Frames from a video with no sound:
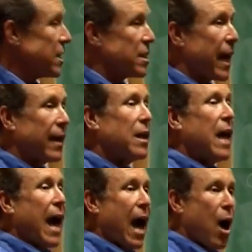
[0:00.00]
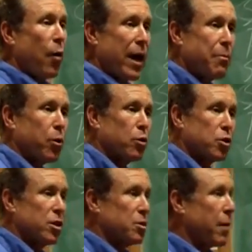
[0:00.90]
that how a
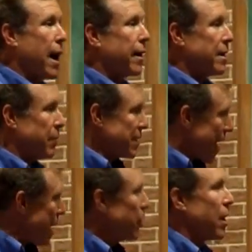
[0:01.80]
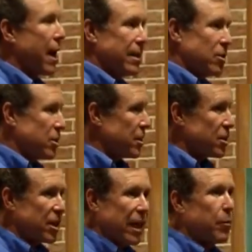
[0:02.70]
person's body metabolizes
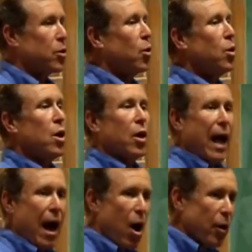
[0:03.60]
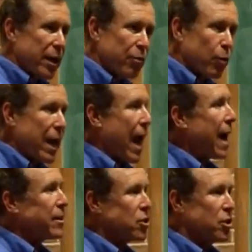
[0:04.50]
this chemical, how it
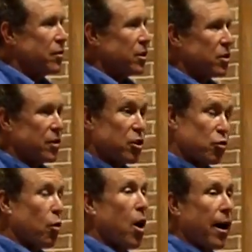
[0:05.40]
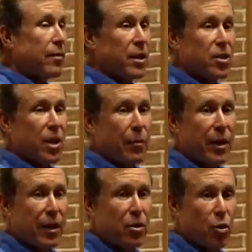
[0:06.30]
reacts to this drug that is
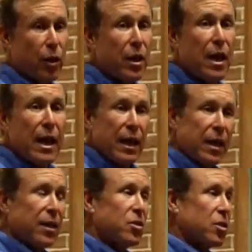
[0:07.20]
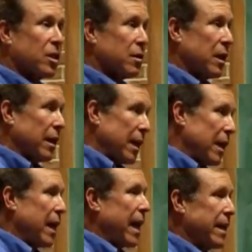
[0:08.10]
coming into it, is
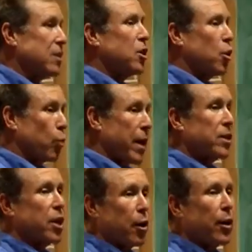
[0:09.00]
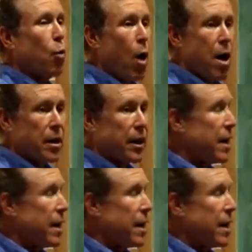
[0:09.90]
a hereditary quality.